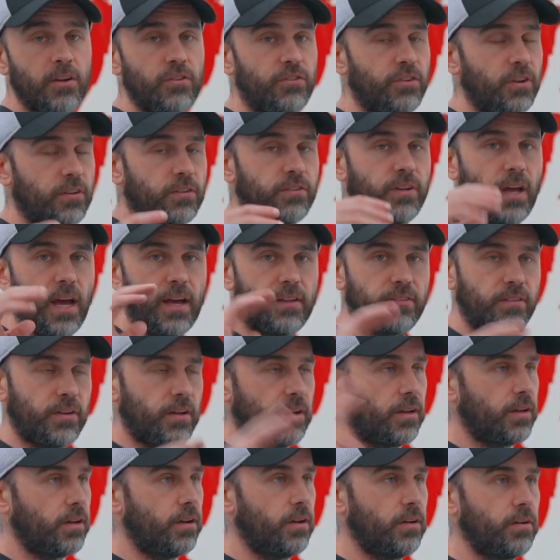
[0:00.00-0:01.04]
Just
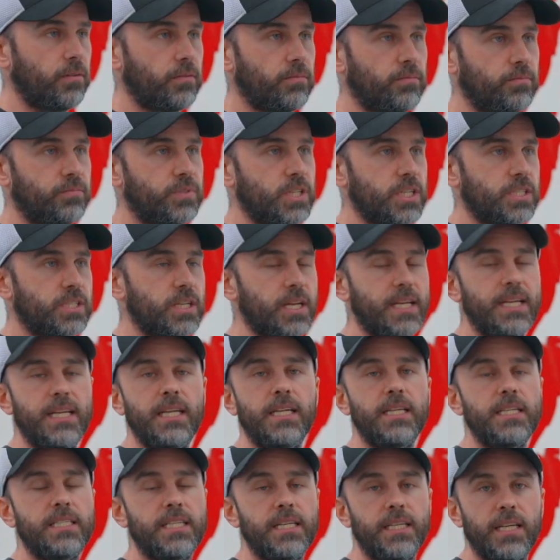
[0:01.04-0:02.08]
an
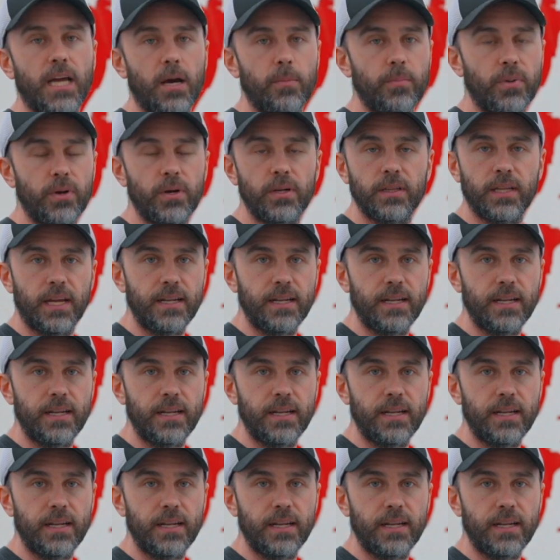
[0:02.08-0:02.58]
easy number,